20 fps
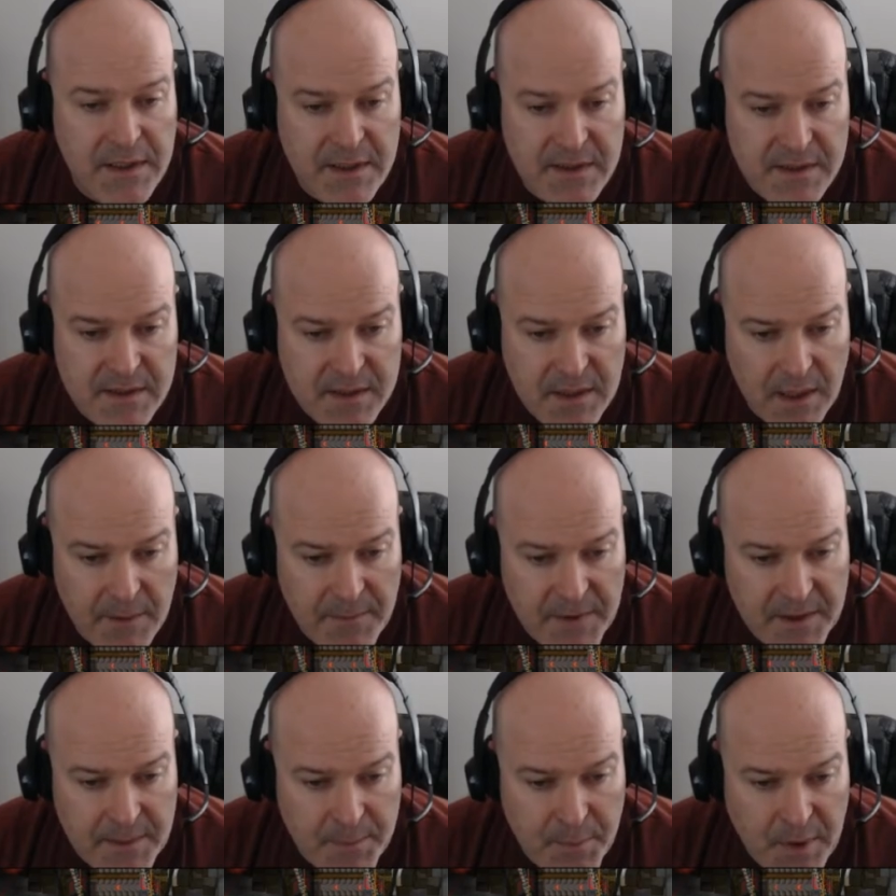is I'm
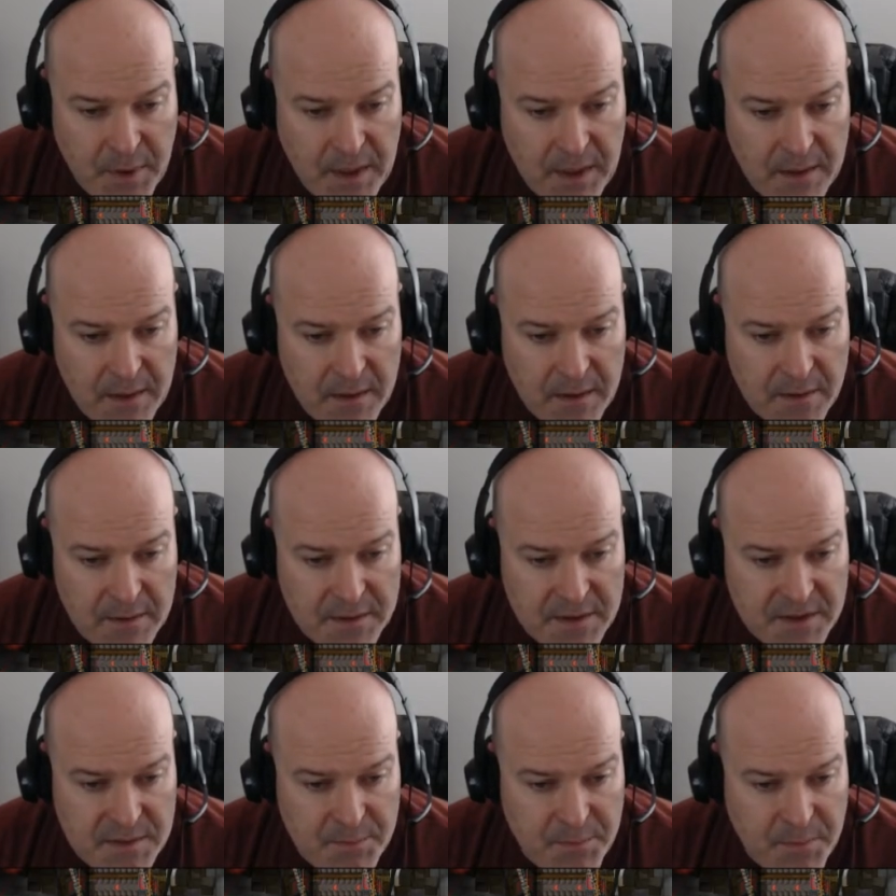going to
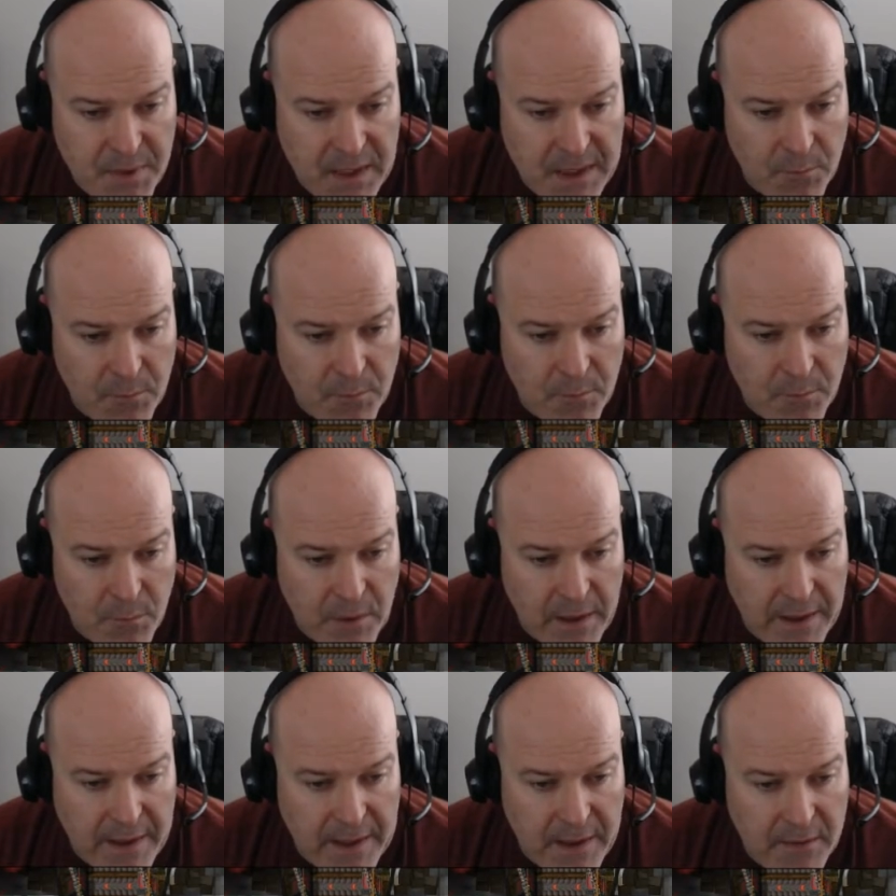just pipe that
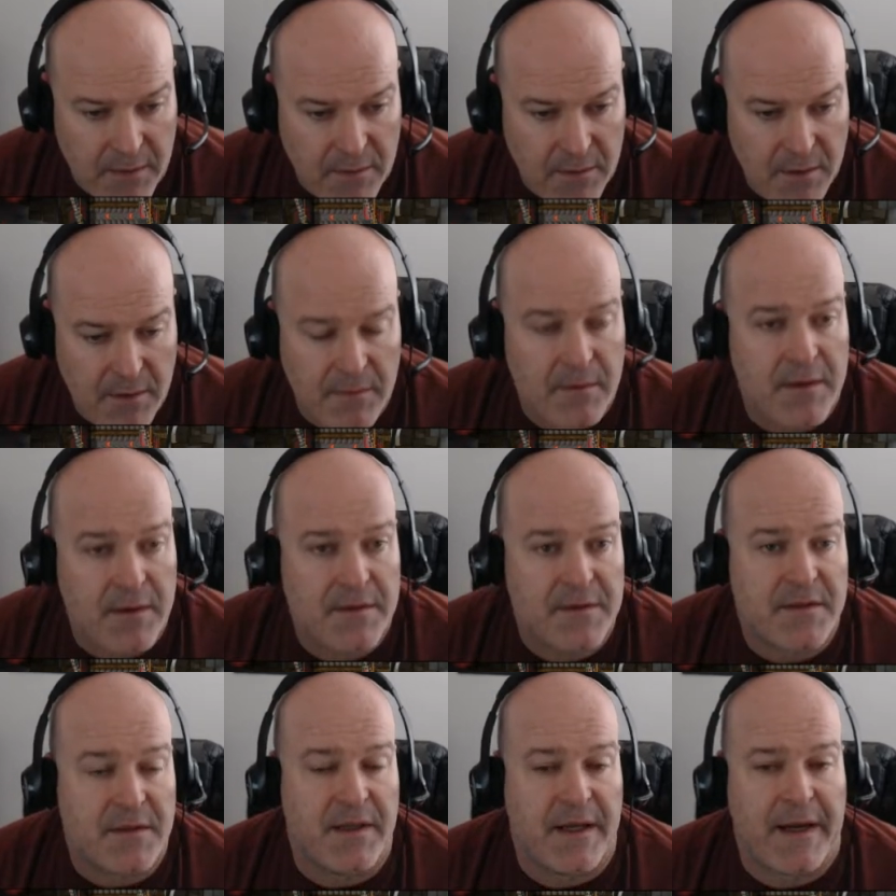right out
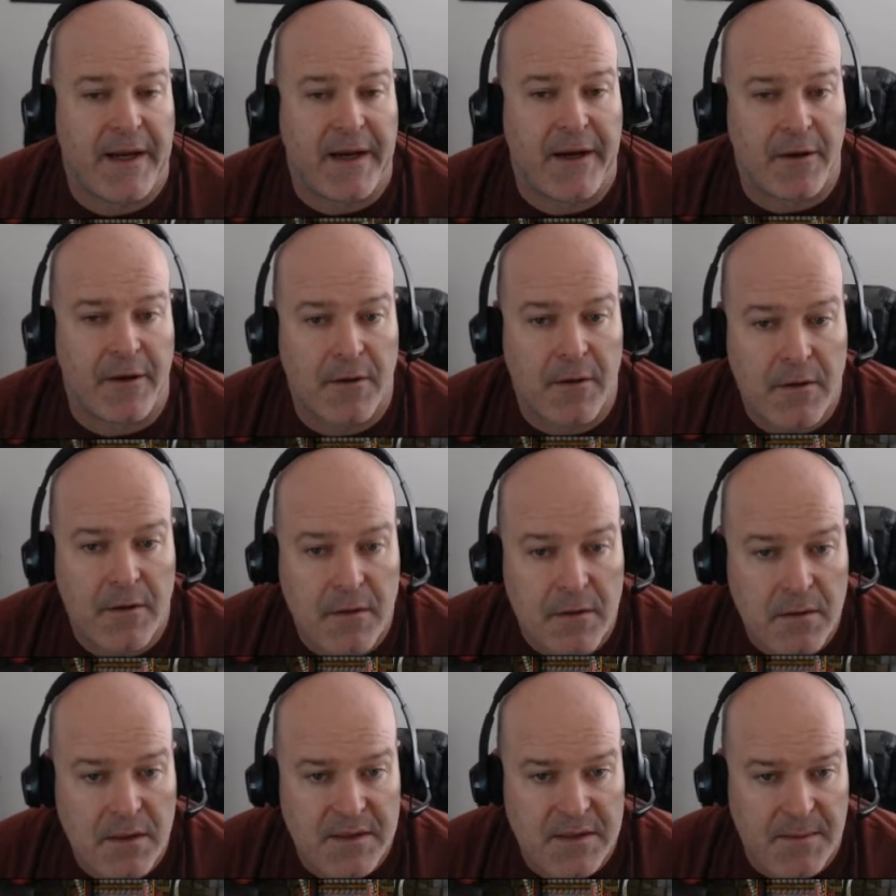into the air.
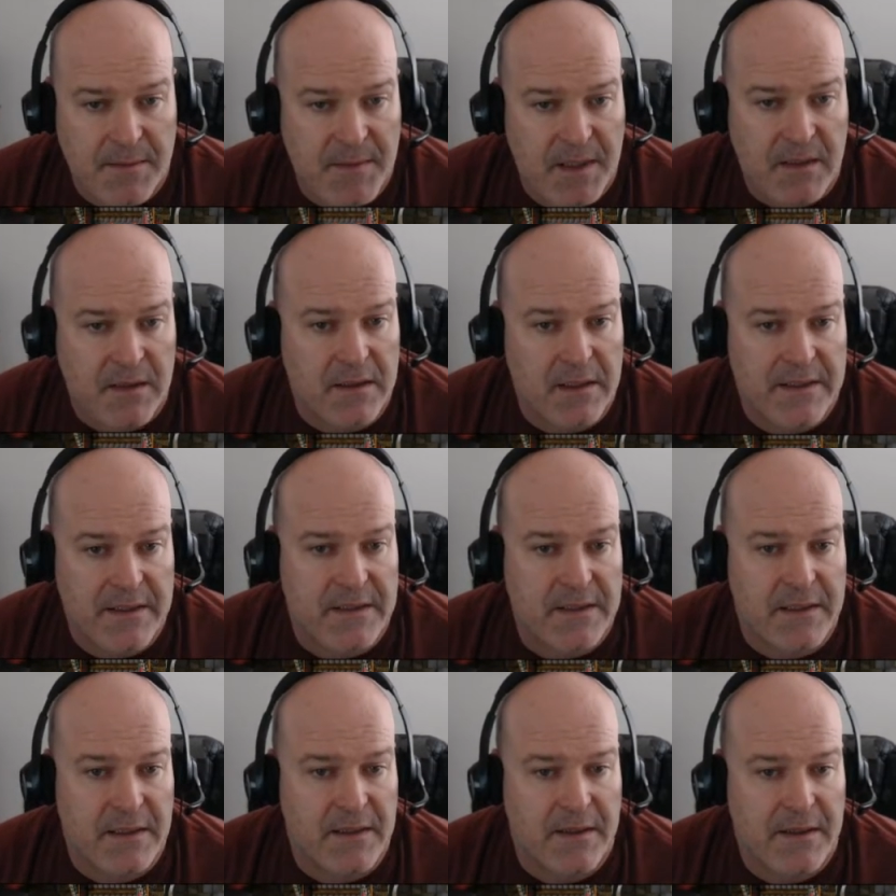Because I'm not
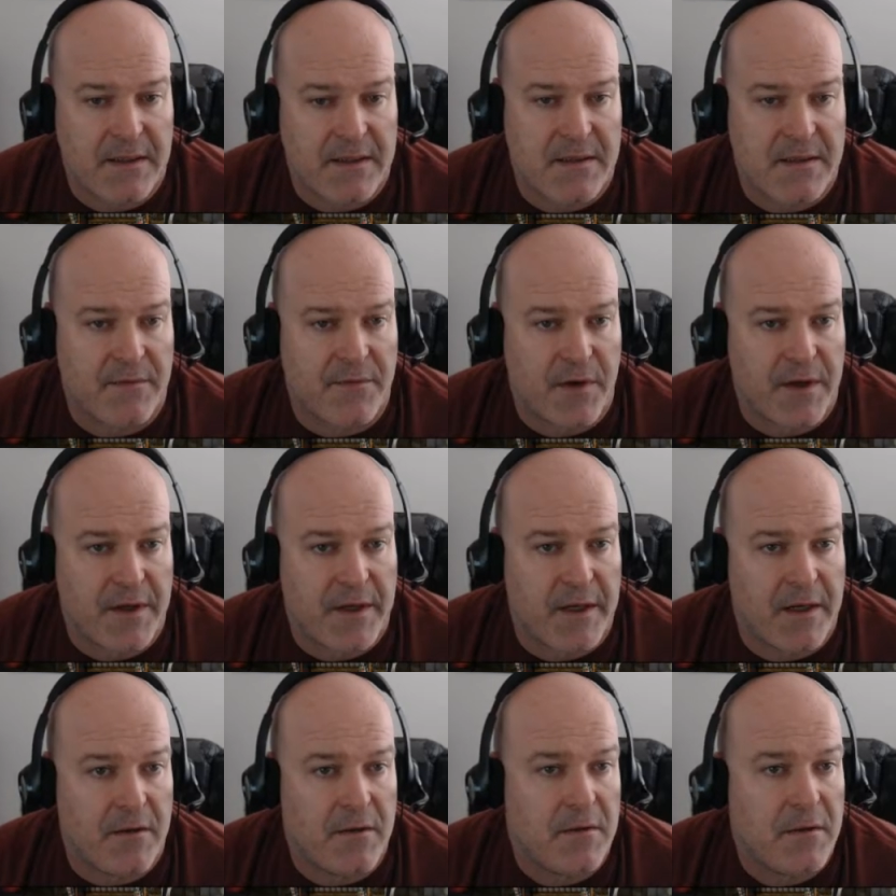collecting any of that stuff right
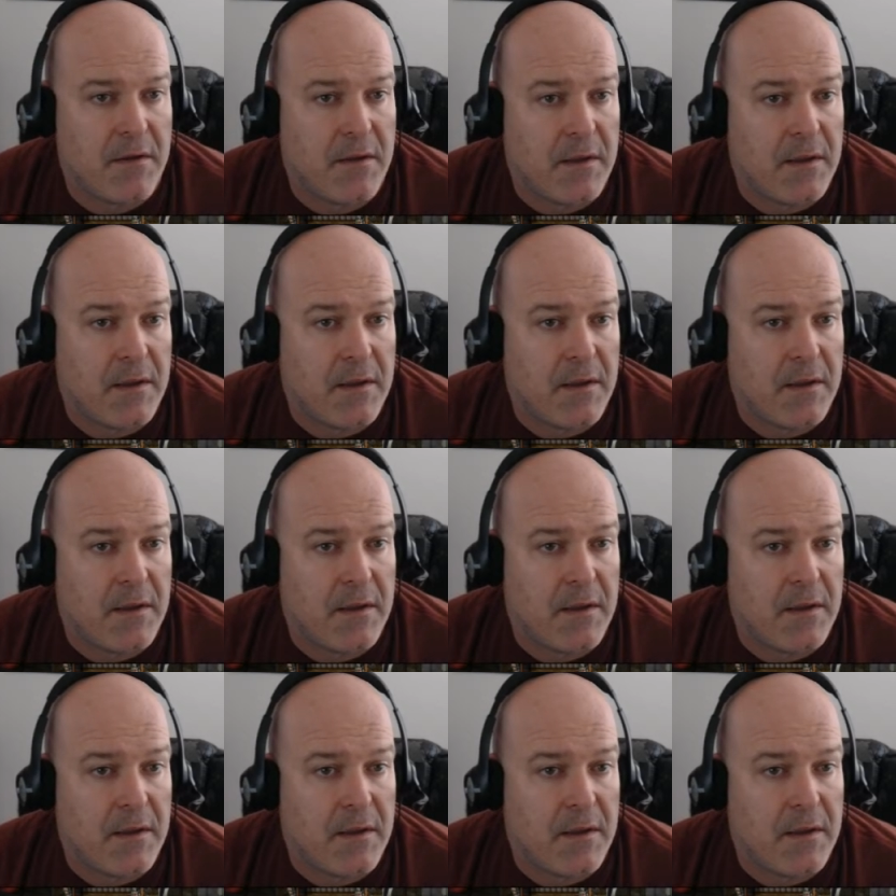now.